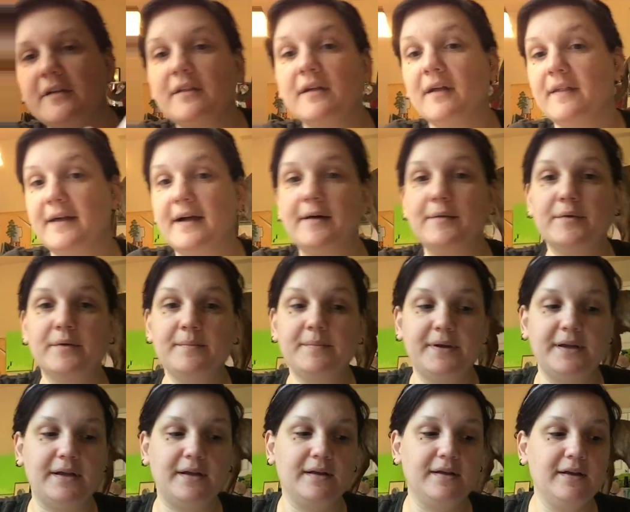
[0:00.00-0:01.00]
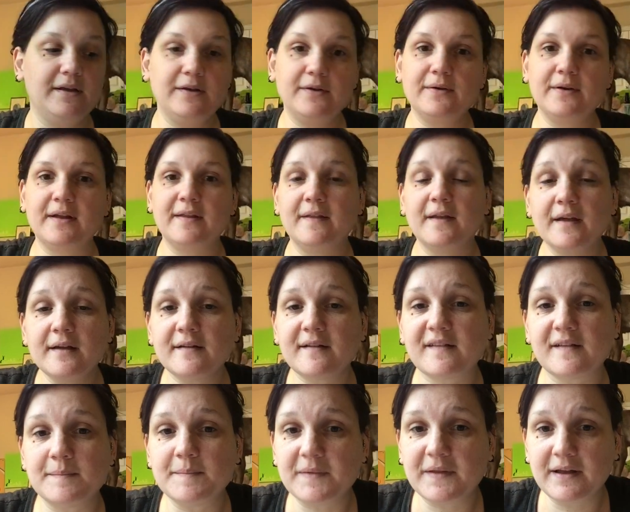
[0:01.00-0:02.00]
I thought that would be cute, and that
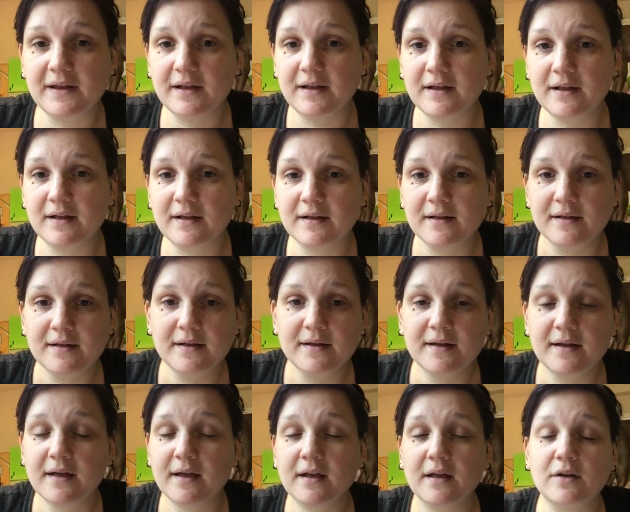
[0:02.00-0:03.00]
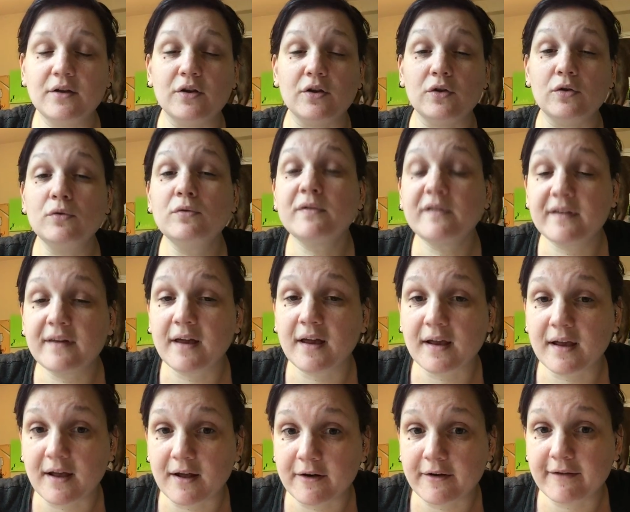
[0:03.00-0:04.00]
is something I can use the
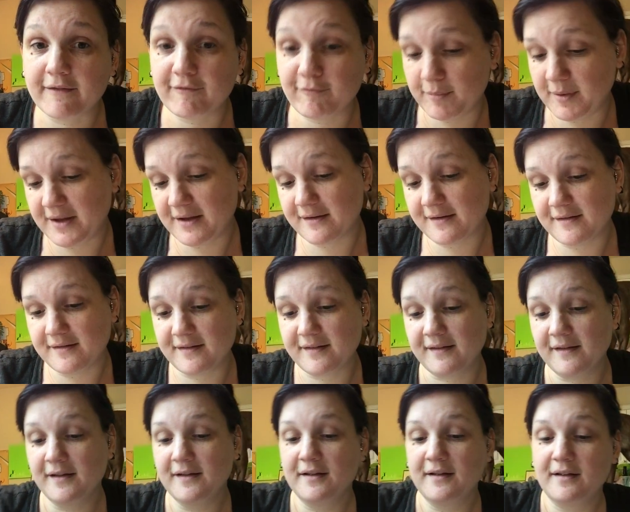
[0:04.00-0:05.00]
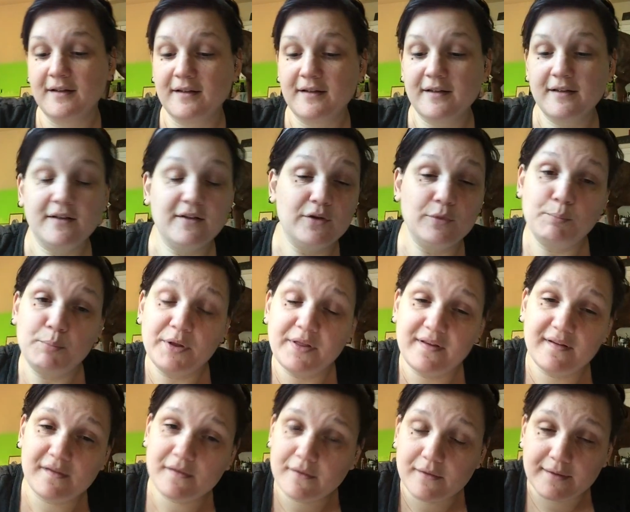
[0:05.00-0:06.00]
heck out of, because put
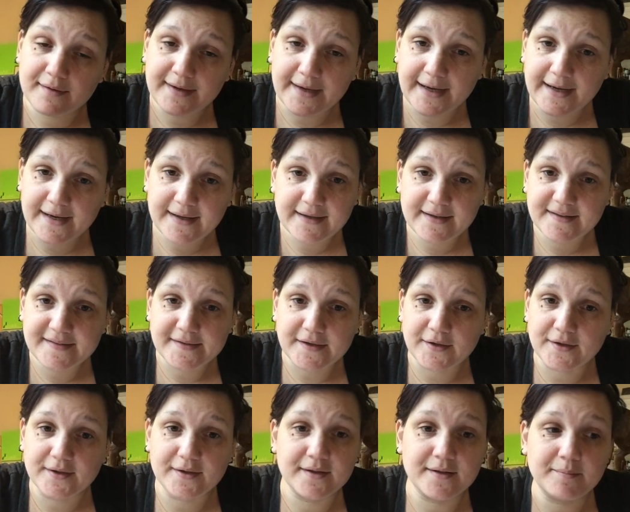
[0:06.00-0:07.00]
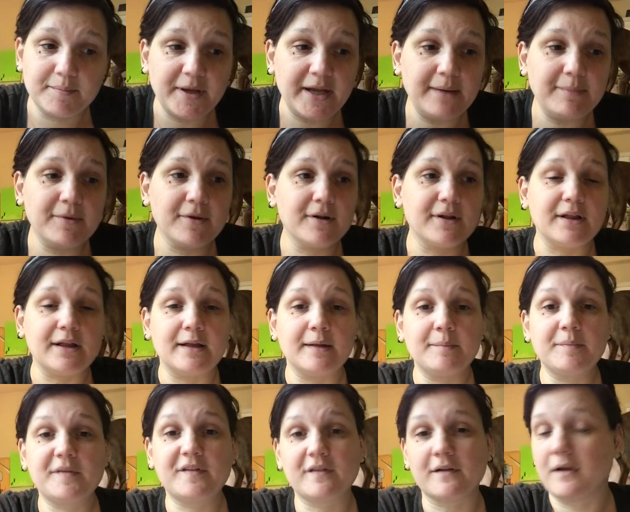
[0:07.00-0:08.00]
these little tags on paper
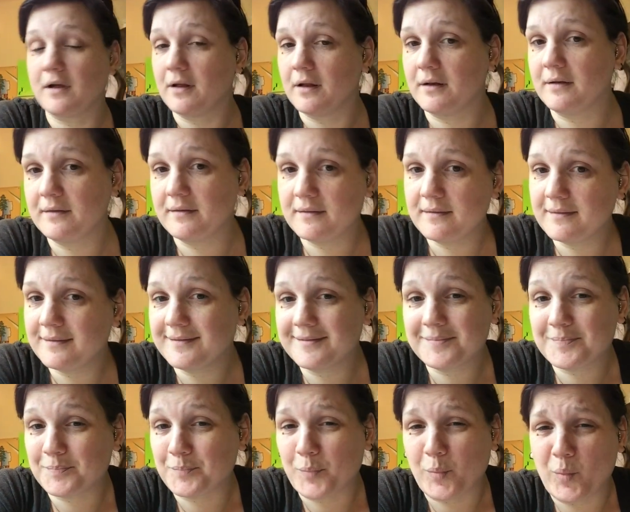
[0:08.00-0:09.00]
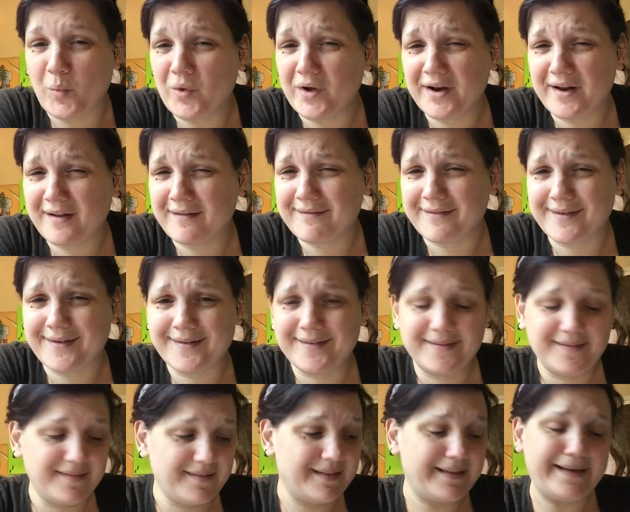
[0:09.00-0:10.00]
clips, on
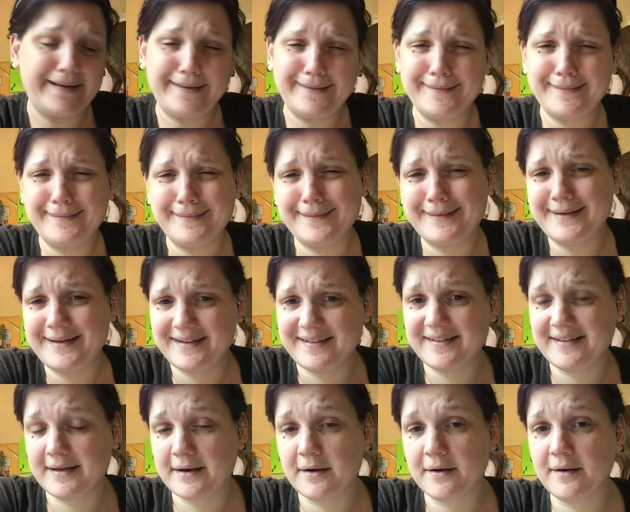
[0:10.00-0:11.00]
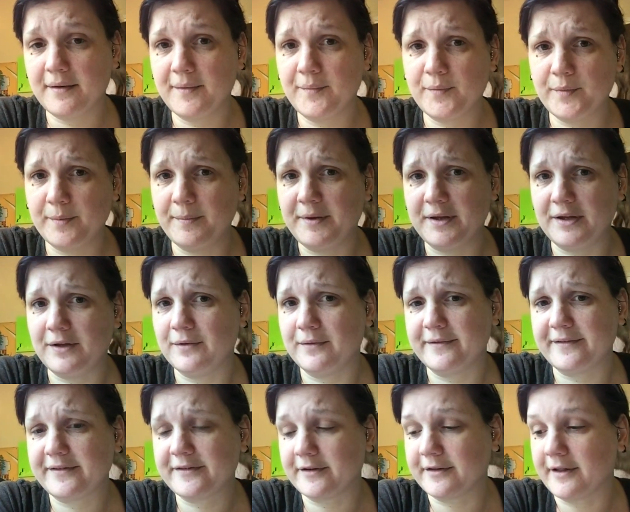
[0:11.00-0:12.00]
whatever, like they will be
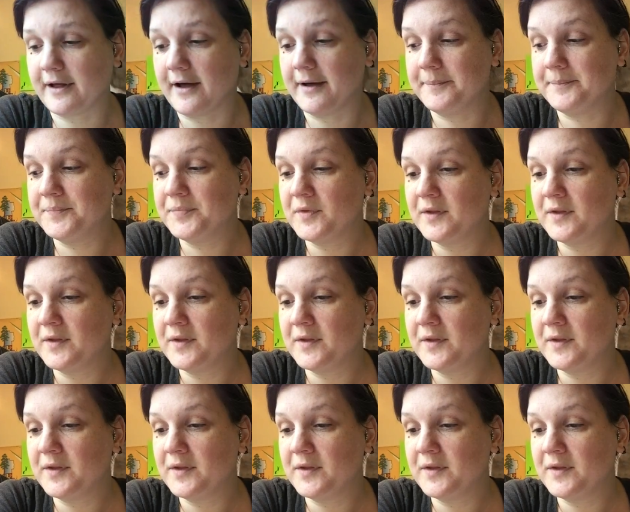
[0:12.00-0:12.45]
used a lot.